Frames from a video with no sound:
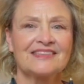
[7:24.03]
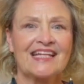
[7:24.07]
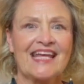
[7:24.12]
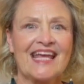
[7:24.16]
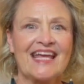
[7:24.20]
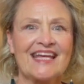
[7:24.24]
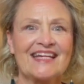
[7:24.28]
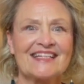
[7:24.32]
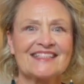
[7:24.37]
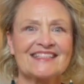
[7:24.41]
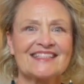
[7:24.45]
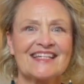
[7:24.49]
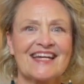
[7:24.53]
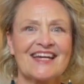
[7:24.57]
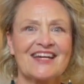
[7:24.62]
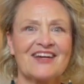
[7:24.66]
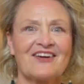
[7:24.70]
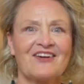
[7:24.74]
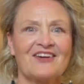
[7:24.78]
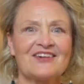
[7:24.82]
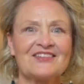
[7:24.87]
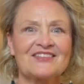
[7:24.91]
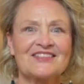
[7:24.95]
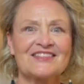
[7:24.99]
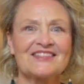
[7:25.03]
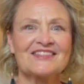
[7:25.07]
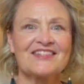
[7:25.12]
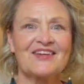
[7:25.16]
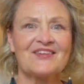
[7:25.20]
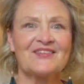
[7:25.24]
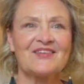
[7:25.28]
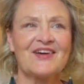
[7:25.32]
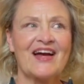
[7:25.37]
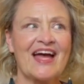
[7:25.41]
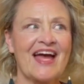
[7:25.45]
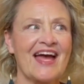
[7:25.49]
And I
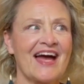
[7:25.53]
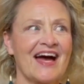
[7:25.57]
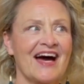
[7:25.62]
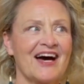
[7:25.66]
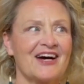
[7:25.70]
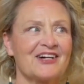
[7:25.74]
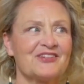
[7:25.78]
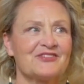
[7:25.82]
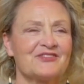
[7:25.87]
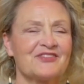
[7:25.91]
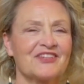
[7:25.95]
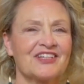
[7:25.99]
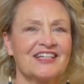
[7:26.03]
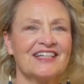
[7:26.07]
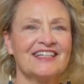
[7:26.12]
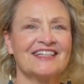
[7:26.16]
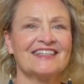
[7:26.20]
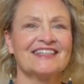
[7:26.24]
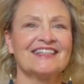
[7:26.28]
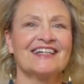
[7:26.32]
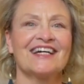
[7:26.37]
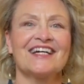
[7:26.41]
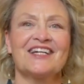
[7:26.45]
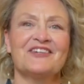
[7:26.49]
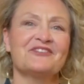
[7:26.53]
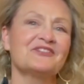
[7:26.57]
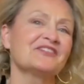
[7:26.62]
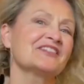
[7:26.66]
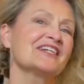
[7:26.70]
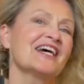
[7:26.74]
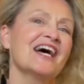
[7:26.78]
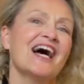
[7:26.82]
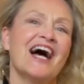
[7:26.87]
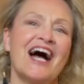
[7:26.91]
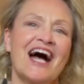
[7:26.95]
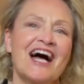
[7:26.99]
also have,
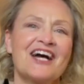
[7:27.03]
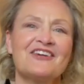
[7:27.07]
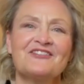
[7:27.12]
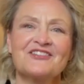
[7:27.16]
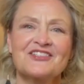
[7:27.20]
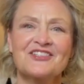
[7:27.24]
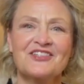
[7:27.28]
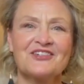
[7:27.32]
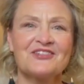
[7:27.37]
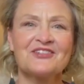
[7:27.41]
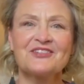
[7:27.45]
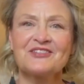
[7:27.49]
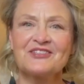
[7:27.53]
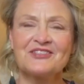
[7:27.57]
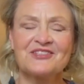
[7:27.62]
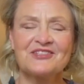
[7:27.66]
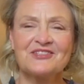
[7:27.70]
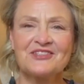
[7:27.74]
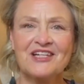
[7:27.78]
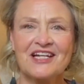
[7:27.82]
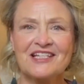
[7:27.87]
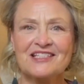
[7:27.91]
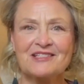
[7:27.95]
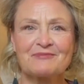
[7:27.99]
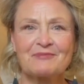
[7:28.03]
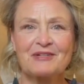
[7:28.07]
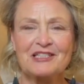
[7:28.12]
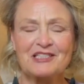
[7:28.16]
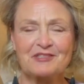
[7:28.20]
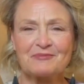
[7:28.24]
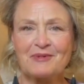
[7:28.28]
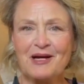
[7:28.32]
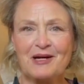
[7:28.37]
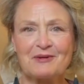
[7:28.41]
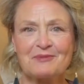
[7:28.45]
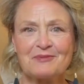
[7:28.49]
I haven't told you guys
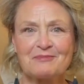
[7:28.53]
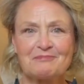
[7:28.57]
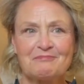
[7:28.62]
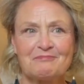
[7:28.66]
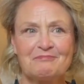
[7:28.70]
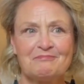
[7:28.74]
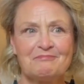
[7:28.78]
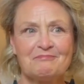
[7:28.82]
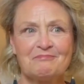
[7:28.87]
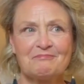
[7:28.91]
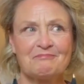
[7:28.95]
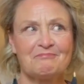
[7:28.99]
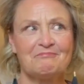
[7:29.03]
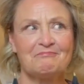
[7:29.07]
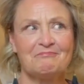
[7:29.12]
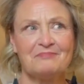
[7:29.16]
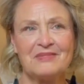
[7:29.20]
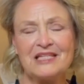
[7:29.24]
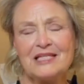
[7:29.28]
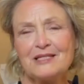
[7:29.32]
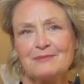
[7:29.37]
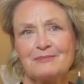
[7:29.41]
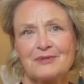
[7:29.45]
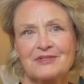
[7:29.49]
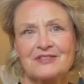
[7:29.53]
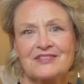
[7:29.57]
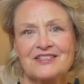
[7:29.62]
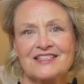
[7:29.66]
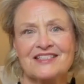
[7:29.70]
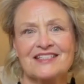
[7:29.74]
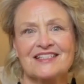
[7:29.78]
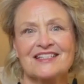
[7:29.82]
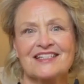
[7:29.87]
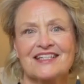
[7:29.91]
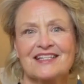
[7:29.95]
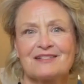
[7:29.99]
much about me
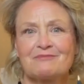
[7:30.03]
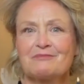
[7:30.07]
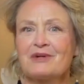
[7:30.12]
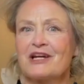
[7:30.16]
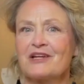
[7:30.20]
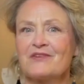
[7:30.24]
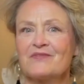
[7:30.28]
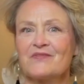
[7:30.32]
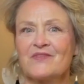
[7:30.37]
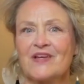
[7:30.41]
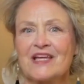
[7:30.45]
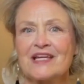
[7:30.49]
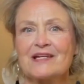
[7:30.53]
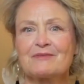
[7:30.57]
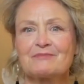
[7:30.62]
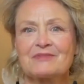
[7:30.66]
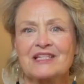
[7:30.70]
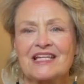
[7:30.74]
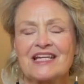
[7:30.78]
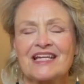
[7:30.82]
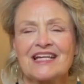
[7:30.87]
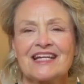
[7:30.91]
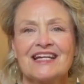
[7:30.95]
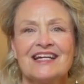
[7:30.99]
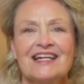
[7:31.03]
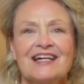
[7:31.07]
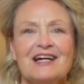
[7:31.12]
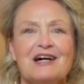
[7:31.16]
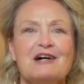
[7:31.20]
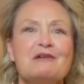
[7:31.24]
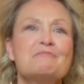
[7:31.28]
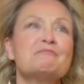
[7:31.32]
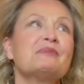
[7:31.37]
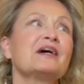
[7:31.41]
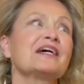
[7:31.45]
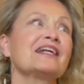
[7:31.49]
personally and my family,
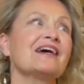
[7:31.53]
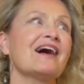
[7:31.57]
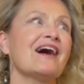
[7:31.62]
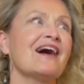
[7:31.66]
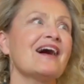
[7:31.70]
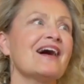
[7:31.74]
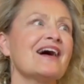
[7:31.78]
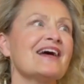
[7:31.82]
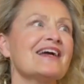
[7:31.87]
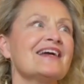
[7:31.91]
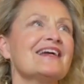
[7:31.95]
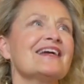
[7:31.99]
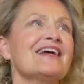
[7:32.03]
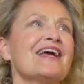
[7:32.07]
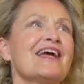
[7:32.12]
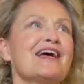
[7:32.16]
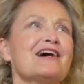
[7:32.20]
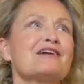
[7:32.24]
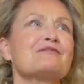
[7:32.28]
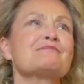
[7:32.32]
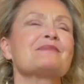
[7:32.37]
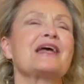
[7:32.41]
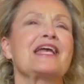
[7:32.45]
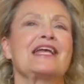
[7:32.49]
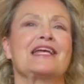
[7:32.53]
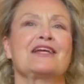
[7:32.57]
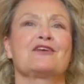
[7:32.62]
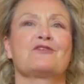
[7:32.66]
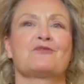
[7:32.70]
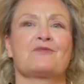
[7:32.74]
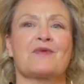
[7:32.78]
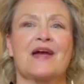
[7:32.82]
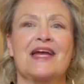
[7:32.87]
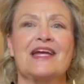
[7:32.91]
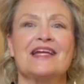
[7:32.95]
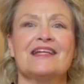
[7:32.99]
but I am a
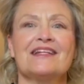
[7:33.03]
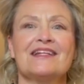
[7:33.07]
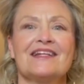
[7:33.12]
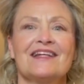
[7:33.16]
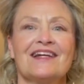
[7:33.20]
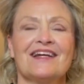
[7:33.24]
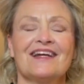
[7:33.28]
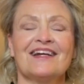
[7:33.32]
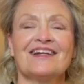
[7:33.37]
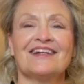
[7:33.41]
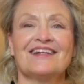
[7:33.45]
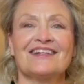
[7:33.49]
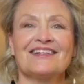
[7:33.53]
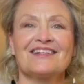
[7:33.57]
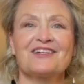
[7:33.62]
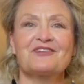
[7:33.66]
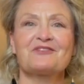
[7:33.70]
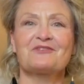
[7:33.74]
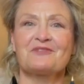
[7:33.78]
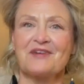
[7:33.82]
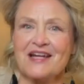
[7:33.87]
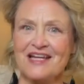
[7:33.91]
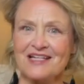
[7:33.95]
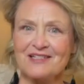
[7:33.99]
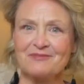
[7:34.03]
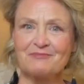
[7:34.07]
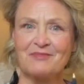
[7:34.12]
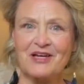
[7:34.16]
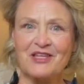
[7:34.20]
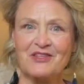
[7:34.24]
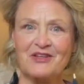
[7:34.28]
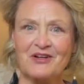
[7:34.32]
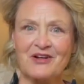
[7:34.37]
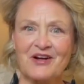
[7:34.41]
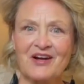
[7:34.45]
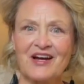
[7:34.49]
great
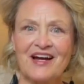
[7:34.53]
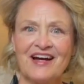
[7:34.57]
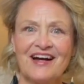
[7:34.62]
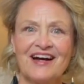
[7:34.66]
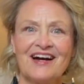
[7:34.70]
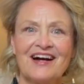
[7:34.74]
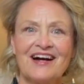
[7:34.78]
grandmother.